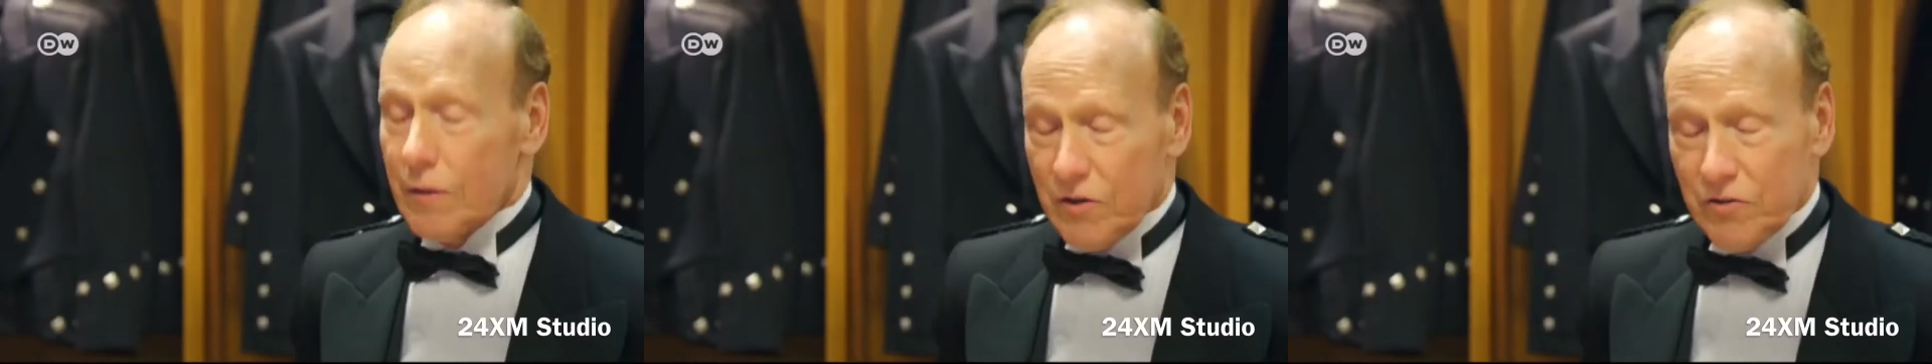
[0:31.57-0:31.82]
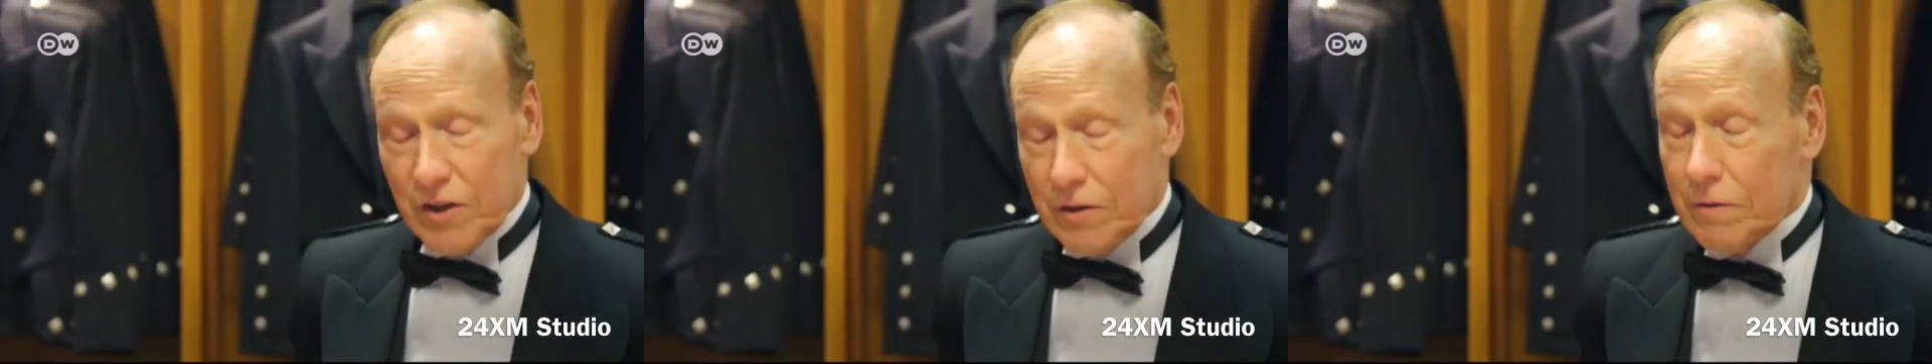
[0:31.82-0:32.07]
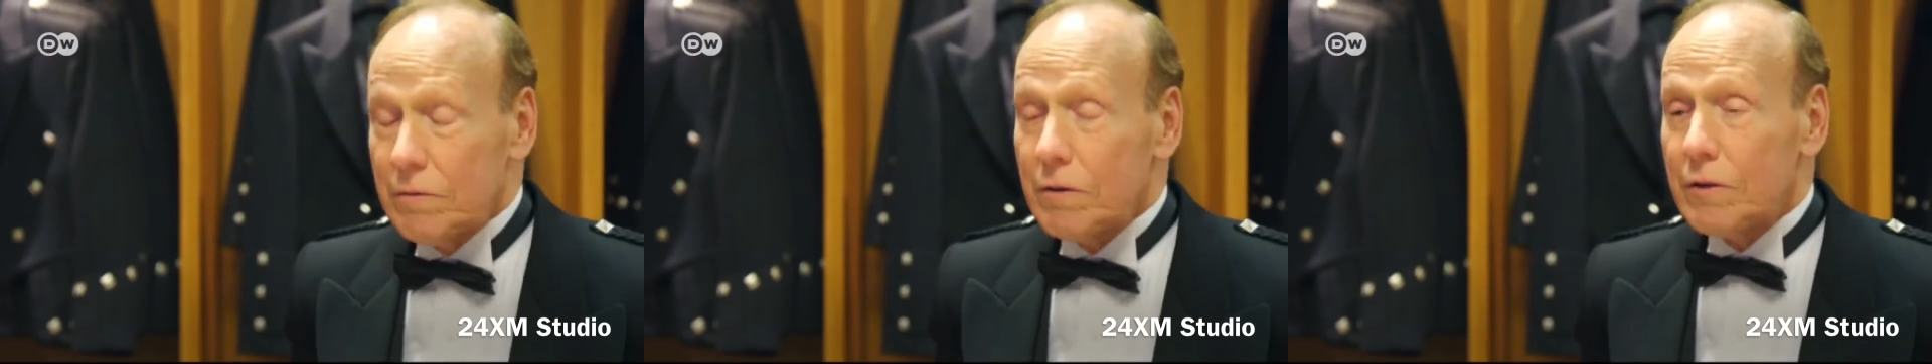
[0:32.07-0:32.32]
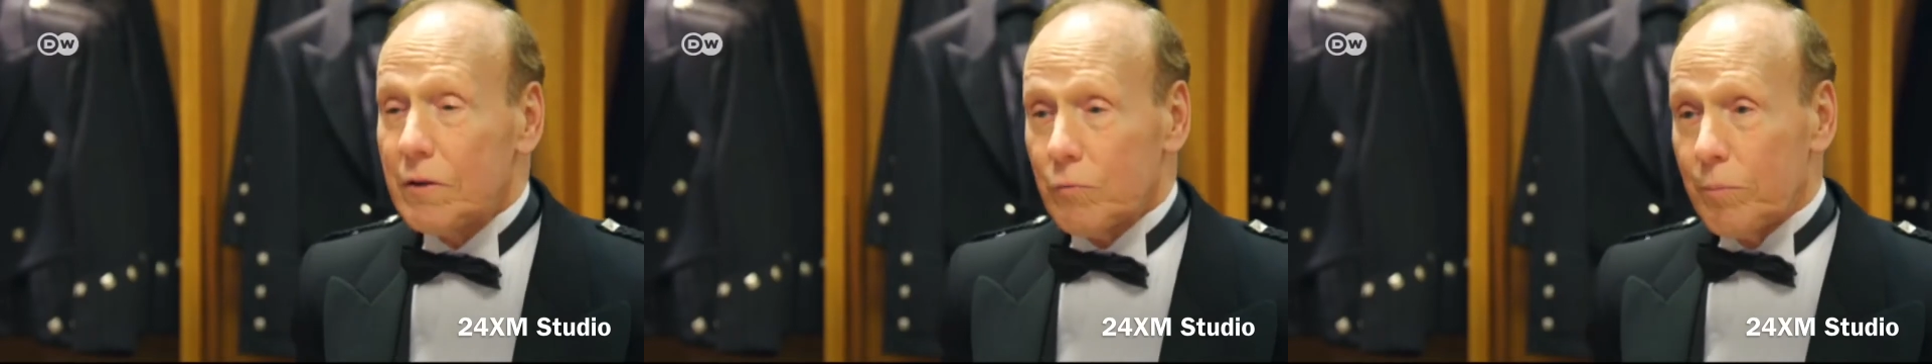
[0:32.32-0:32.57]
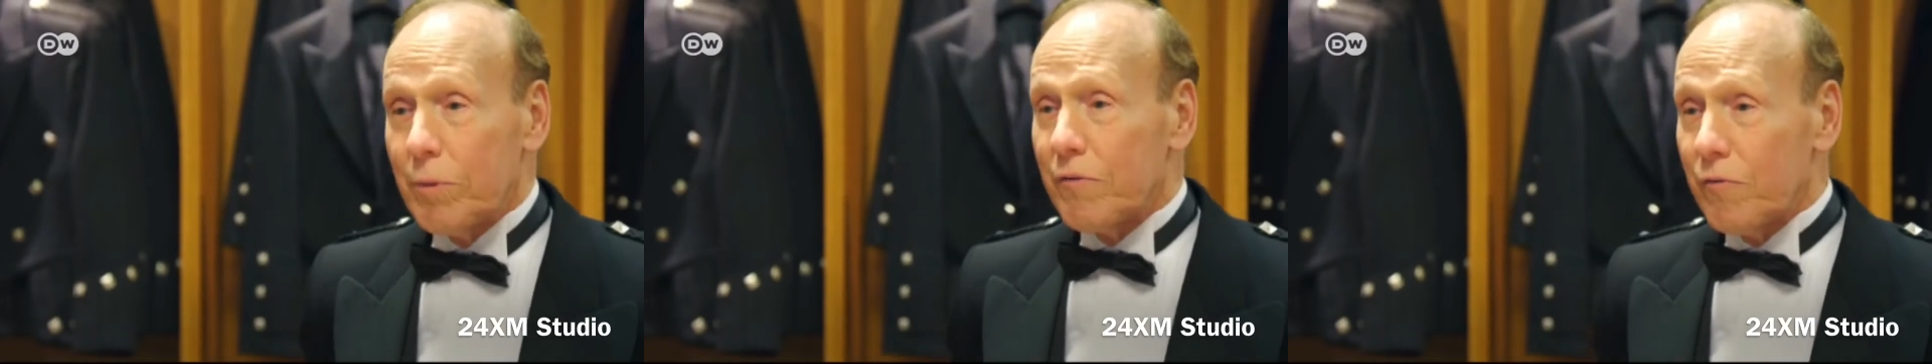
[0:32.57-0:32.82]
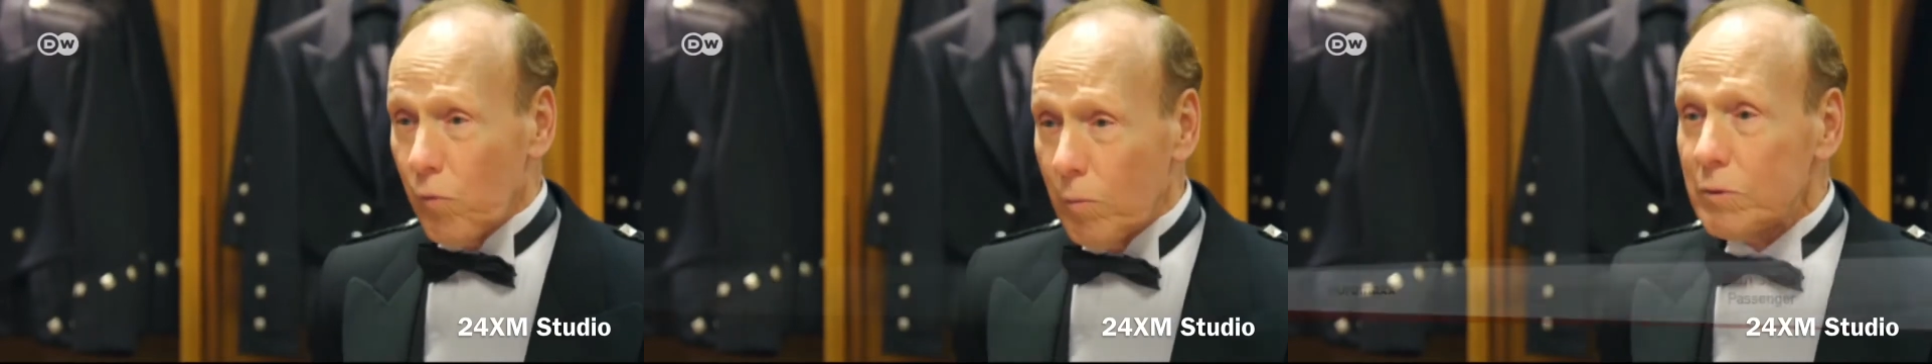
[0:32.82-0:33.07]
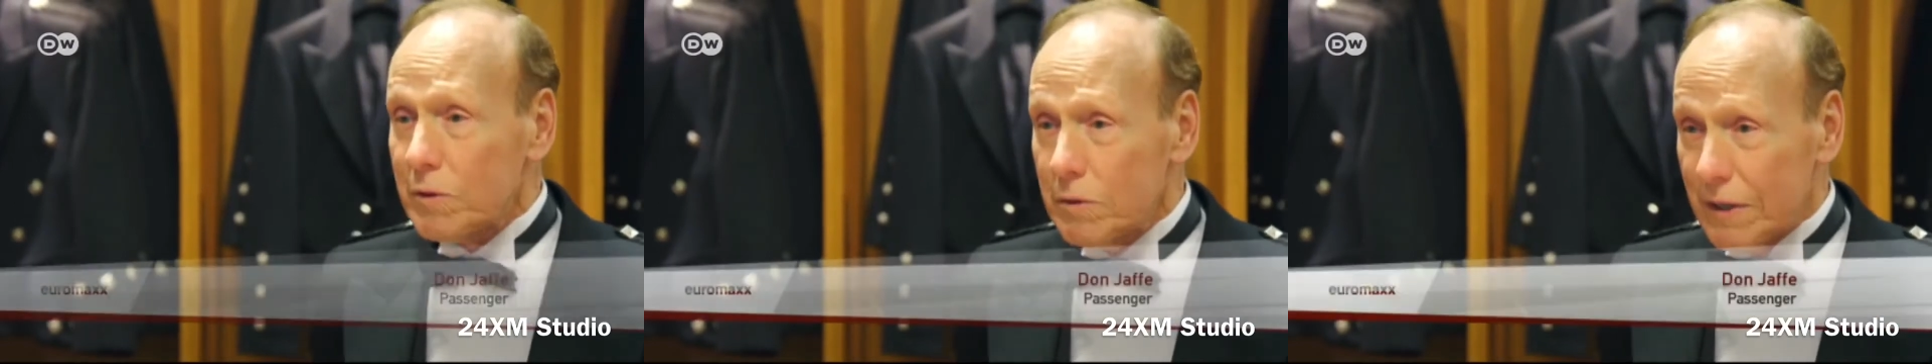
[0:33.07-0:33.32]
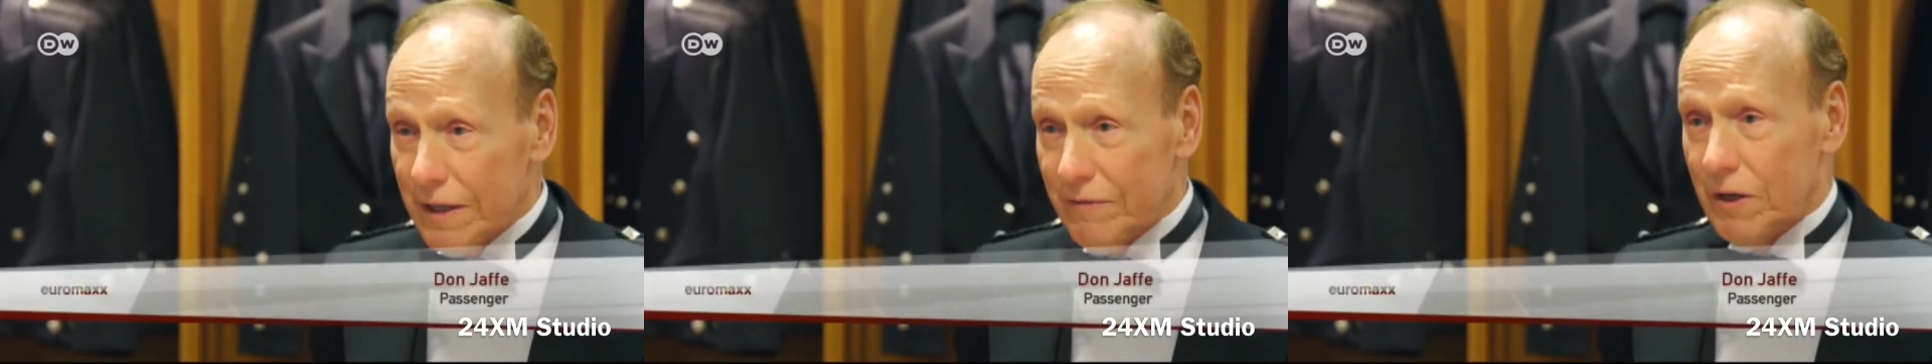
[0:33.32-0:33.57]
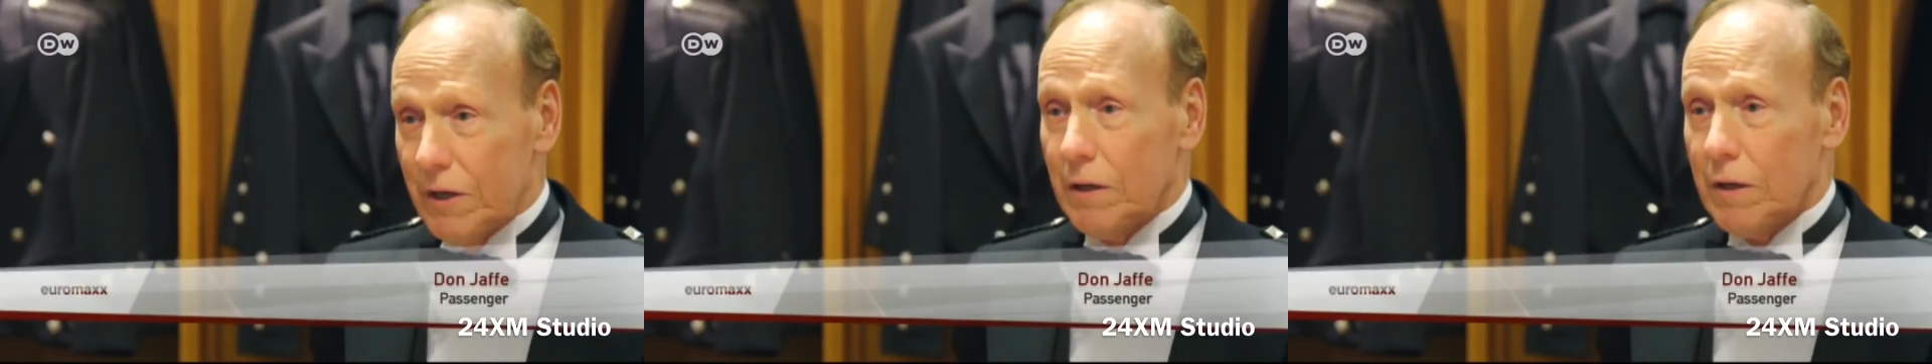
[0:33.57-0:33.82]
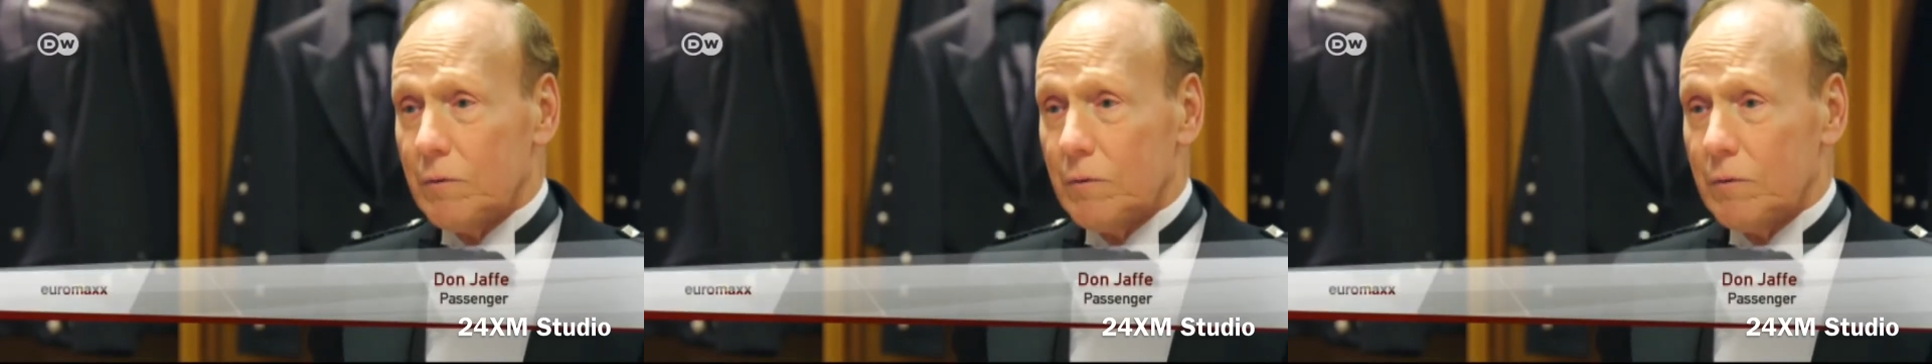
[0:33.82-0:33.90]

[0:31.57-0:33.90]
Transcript: they said, there would be a formal evening,